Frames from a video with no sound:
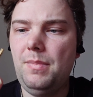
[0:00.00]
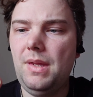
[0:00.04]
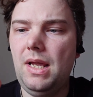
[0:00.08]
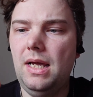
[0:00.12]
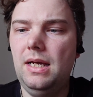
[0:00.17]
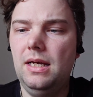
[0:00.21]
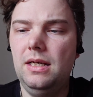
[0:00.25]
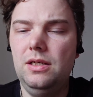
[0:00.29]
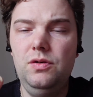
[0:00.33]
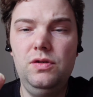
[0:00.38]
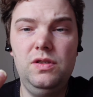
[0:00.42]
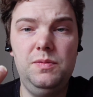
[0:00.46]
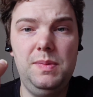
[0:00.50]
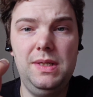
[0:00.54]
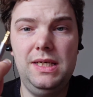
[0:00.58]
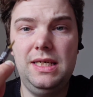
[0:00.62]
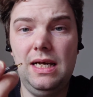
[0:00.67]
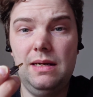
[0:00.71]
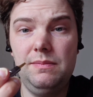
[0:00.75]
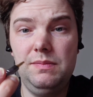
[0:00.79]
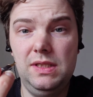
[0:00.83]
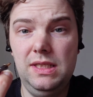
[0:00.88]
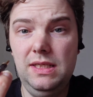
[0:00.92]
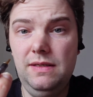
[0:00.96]
USB
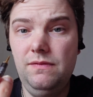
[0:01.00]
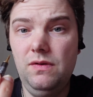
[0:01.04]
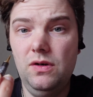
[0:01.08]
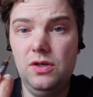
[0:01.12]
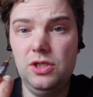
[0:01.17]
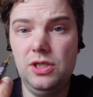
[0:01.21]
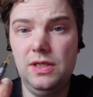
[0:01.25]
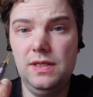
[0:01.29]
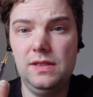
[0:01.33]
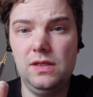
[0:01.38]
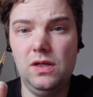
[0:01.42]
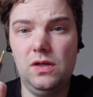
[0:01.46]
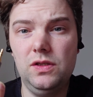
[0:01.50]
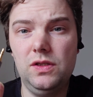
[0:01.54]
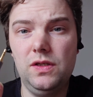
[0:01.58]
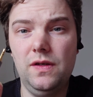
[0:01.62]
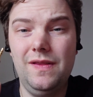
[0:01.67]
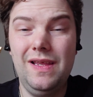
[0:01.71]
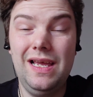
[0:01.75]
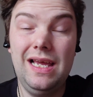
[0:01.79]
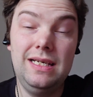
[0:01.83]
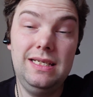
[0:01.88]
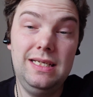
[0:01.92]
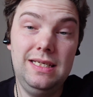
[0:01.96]
Type-C version is also
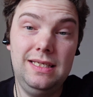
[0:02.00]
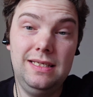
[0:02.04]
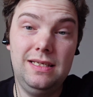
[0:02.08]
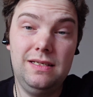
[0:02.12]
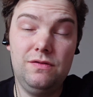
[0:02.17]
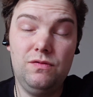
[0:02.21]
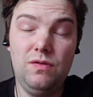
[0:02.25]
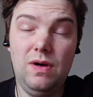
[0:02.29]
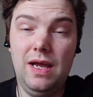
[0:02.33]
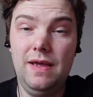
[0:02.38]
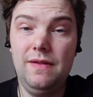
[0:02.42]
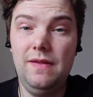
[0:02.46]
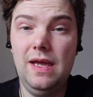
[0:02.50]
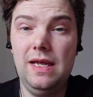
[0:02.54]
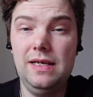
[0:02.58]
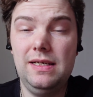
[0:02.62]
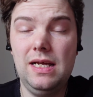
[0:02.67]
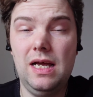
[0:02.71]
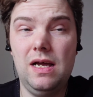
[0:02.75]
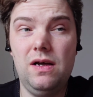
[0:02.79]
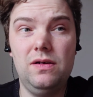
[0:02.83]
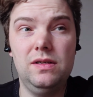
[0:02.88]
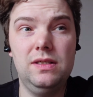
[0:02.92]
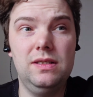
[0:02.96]
there. I didn't try that
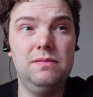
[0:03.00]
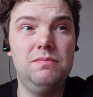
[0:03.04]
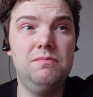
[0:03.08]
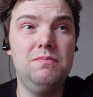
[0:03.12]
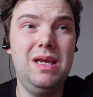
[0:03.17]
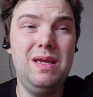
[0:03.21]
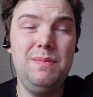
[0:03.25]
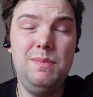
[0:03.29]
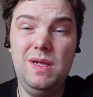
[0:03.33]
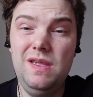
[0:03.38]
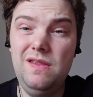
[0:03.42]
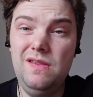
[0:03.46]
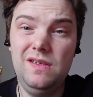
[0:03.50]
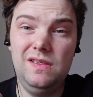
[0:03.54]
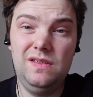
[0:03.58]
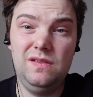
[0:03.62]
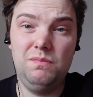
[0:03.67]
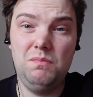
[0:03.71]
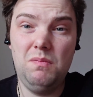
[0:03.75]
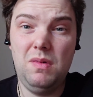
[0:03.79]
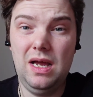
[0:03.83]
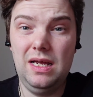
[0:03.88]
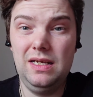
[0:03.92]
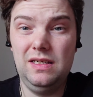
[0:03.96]
out. Maybe this
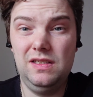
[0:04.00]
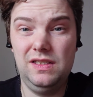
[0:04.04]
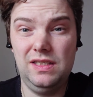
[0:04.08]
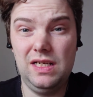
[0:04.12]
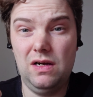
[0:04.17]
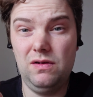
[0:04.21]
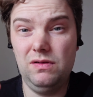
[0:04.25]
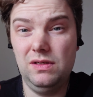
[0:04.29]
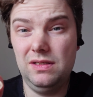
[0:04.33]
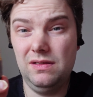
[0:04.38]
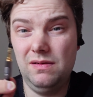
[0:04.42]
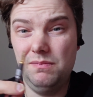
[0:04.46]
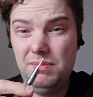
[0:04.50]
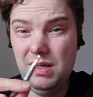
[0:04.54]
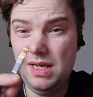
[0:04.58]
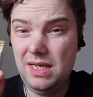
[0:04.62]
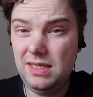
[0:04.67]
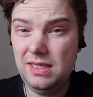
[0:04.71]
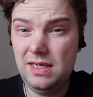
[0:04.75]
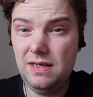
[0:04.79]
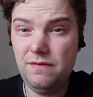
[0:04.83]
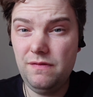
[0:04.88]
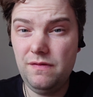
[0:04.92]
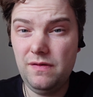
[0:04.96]
might sound a
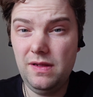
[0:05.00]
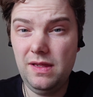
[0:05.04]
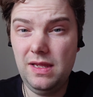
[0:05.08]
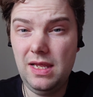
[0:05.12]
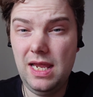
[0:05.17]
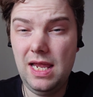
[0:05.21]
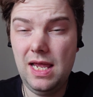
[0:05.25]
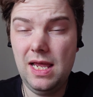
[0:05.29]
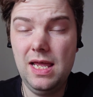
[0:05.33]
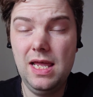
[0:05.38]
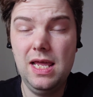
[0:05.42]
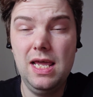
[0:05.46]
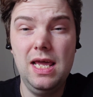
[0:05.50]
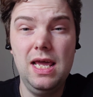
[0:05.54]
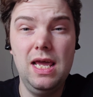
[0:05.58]
bit different here.